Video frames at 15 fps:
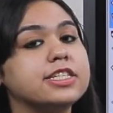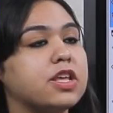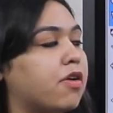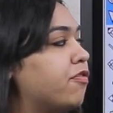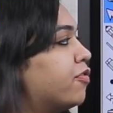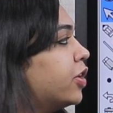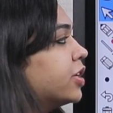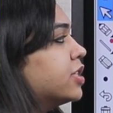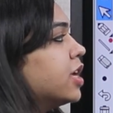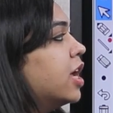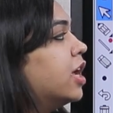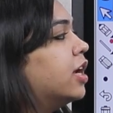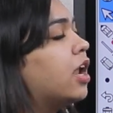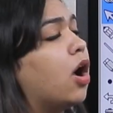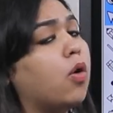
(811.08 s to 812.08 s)
suffix.
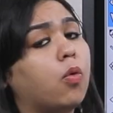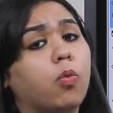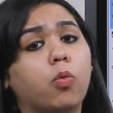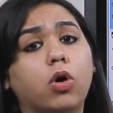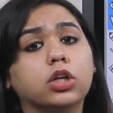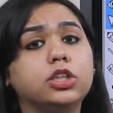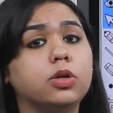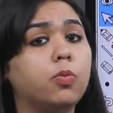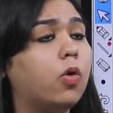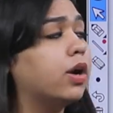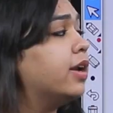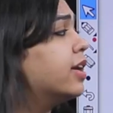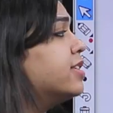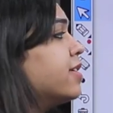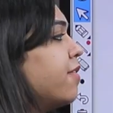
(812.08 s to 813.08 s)
Now, what
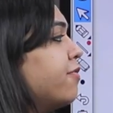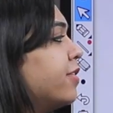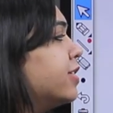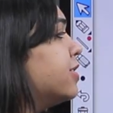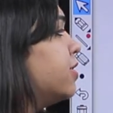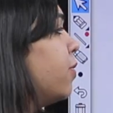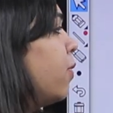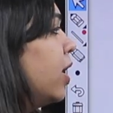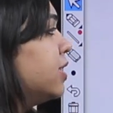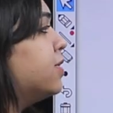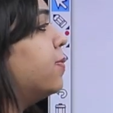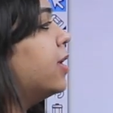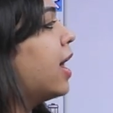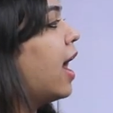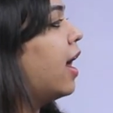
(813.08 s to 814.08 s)
are suffix? The ones
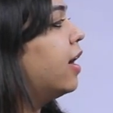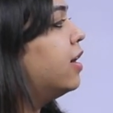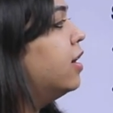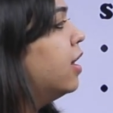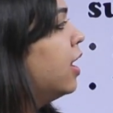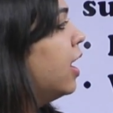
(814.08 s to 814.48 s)
we add